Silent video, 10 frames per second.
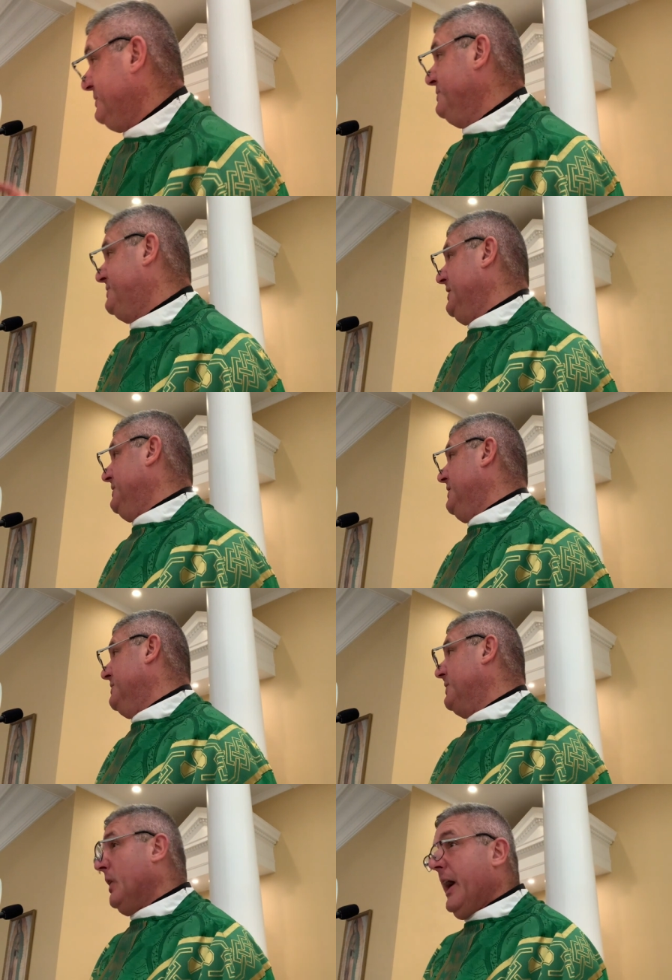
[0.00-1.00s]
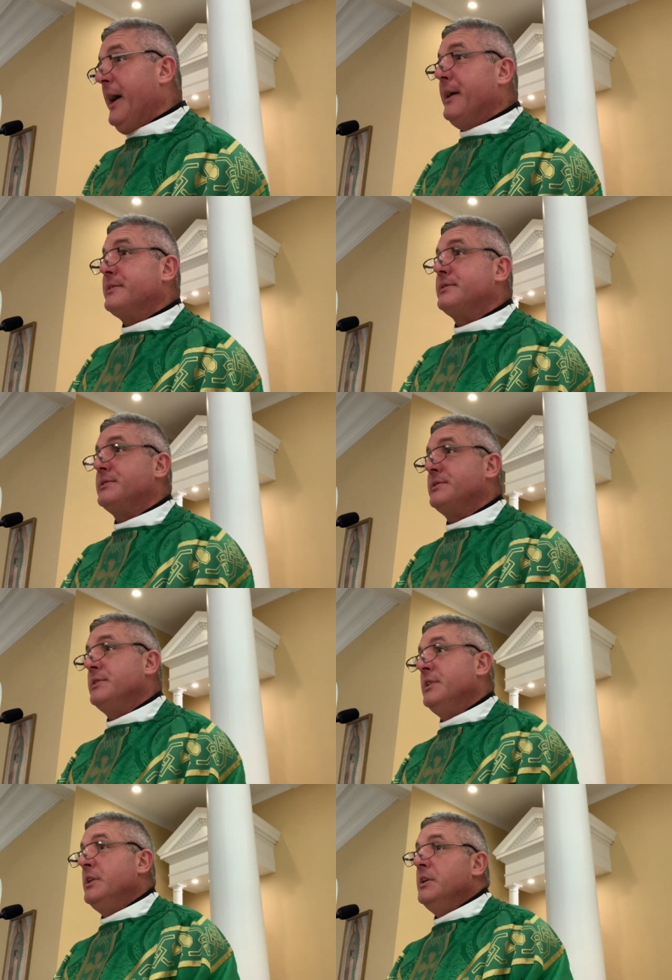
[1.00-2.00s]
who's sitting on the grass,
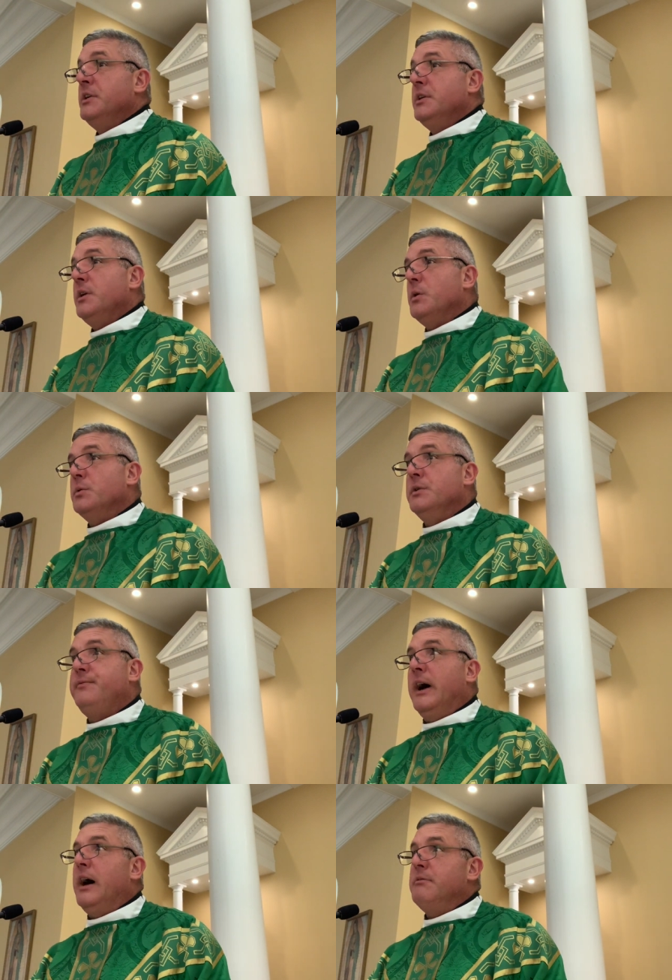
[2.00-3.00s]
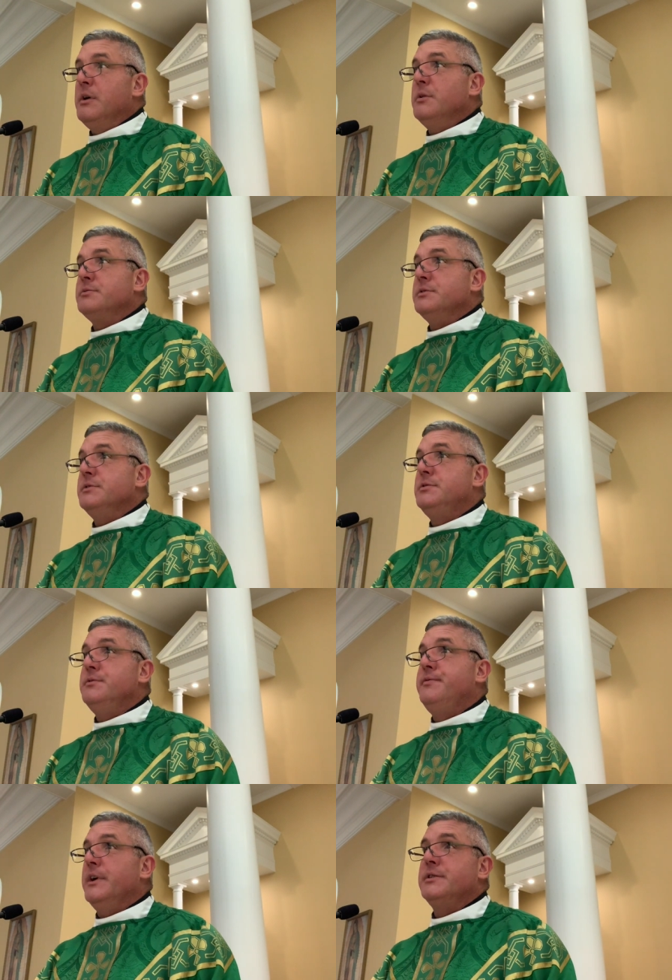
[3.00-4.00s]
holding the five loaves and the two
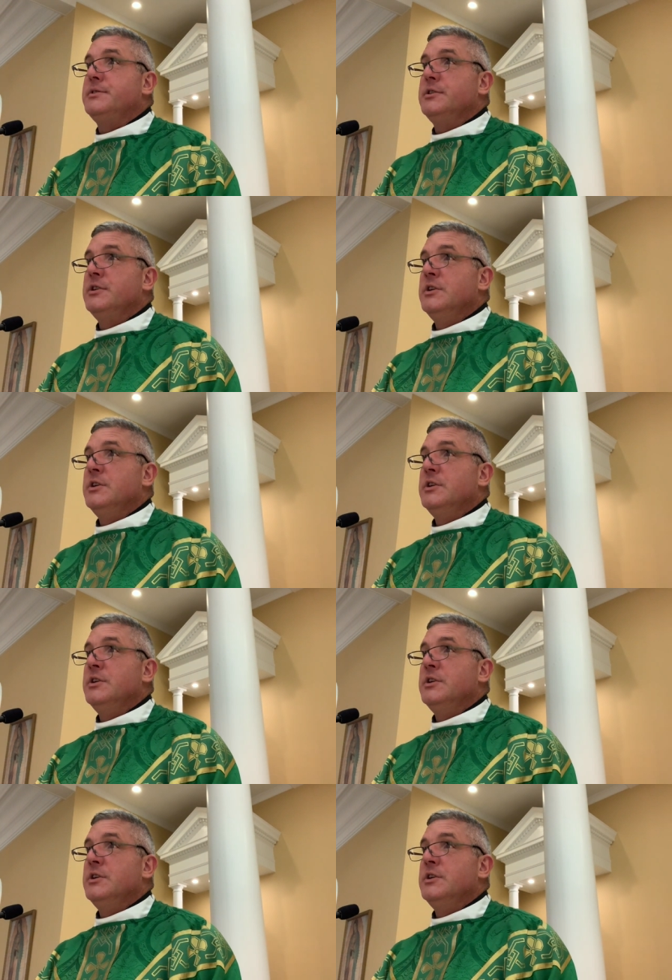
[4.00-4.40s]
fish.